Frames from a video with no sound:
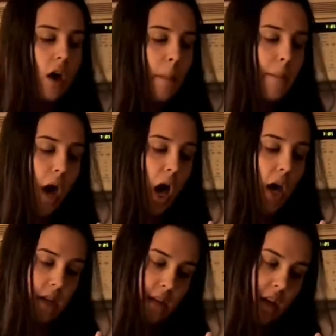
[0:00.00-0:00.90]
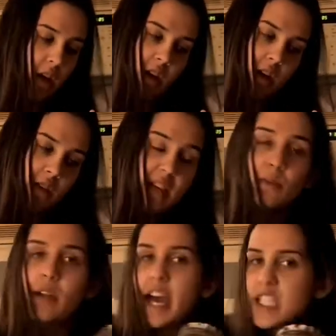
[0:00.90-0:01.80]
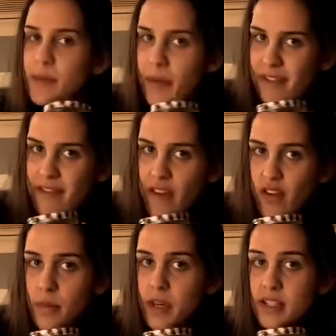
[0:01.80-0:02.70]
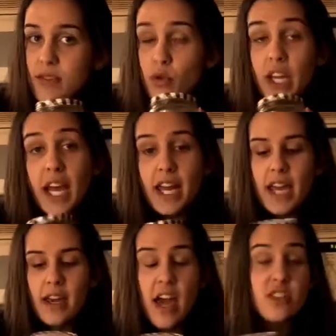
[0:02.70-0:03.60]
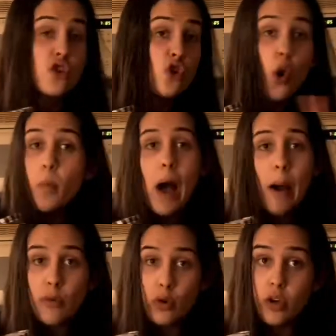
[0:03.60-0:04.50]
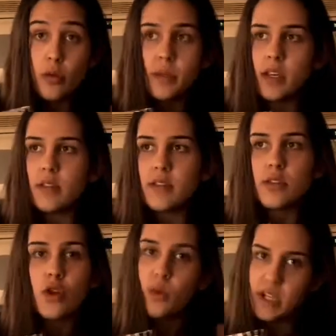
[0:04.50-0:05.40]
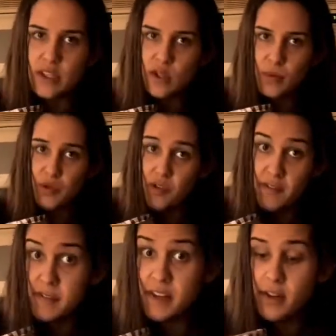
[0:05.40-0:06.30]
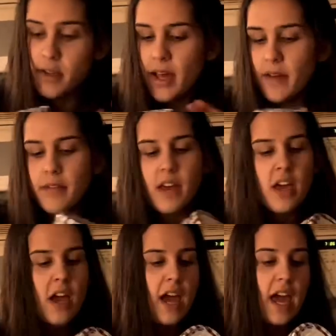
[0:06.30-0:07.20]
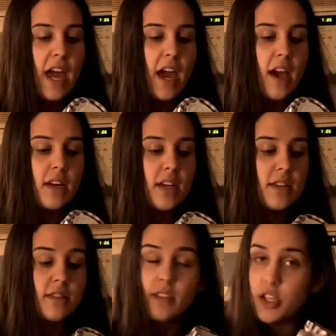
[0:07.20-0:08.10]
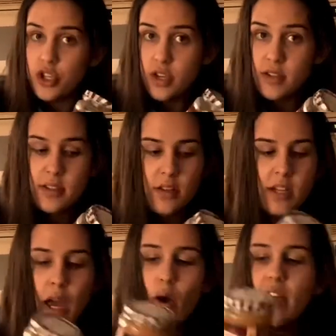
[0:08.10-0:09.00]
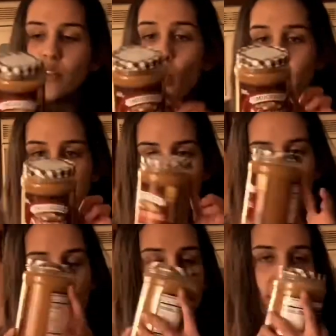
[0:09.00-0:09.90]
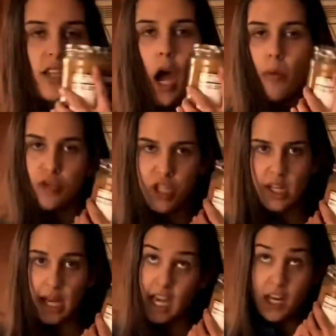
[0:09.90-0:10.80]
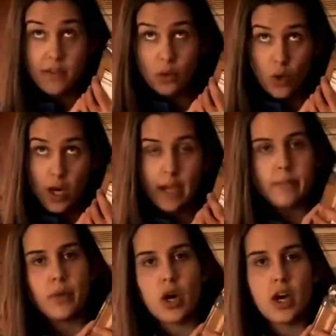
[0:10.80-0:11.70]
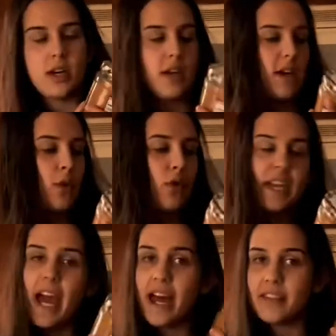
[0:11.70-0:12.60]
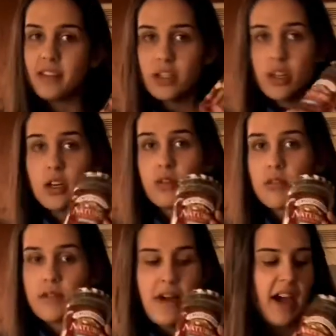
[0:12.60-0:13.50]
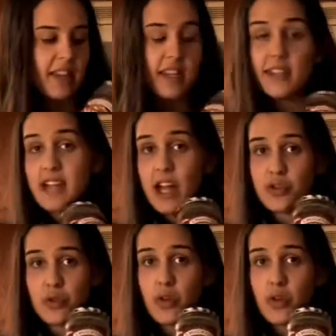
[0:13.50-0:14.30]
but this one has to be my favorite because it's organic, has no palm oil because no one needs those preservatives in their life, and is delicious. Now, it has oil separation at the top, which can get kind of annoying, but it only adds to the fact that it's natural